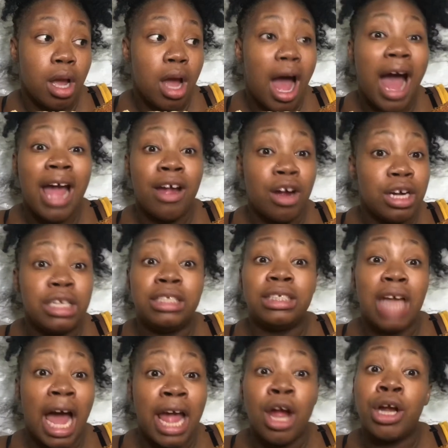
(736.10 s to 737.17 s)
I
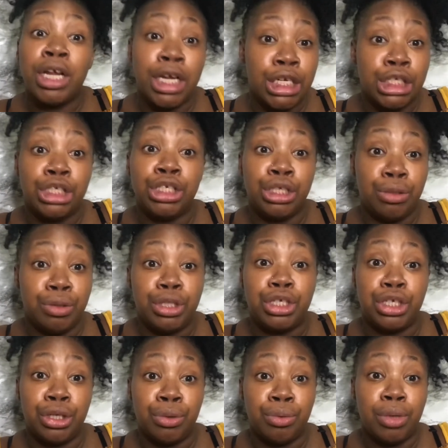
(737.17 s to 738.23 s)
already introduced
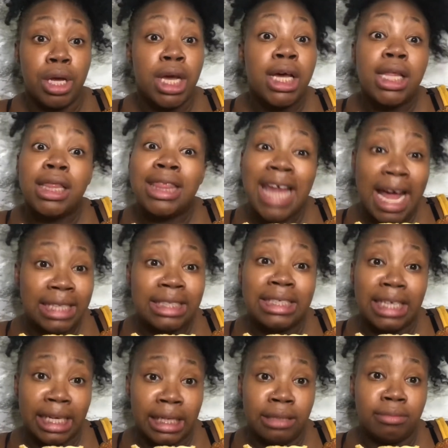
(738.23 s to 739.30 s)
you. That's
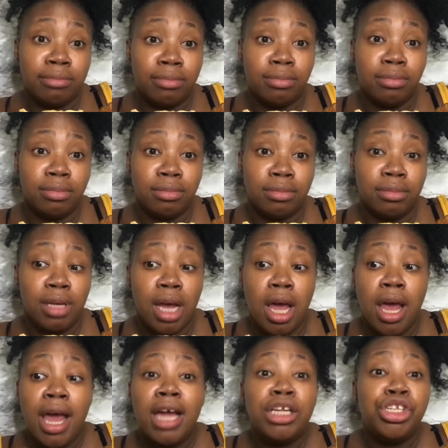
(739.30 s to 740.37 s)
it.
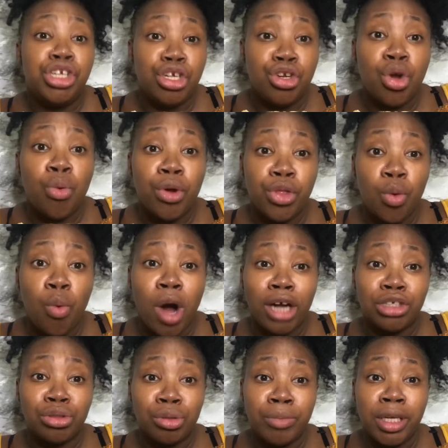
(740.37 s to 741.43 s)
Do you know where the
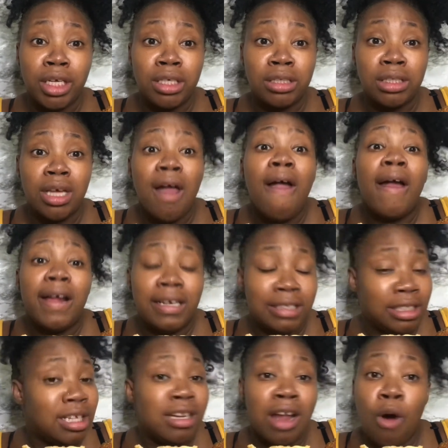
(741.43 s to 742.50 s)
washroom is
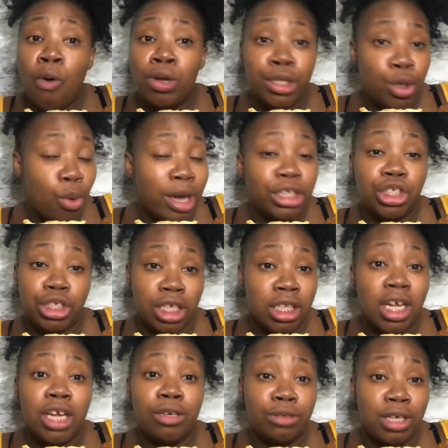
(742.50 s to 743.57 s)
the only question
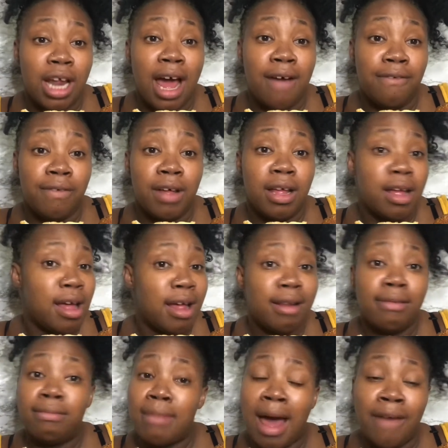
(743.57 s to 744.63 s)
that you should have
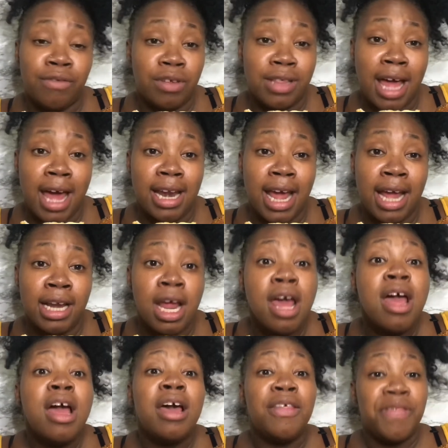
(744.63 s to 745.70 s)
after that. And
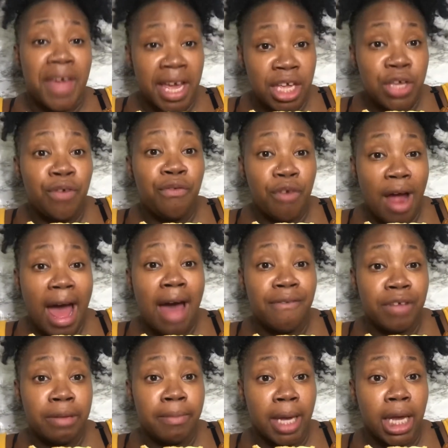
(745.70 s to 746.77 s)
thank you for
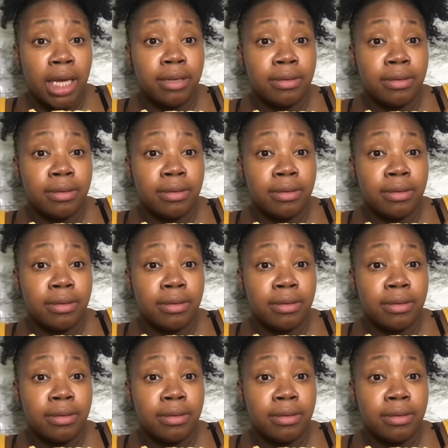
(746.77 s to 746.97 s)
having me.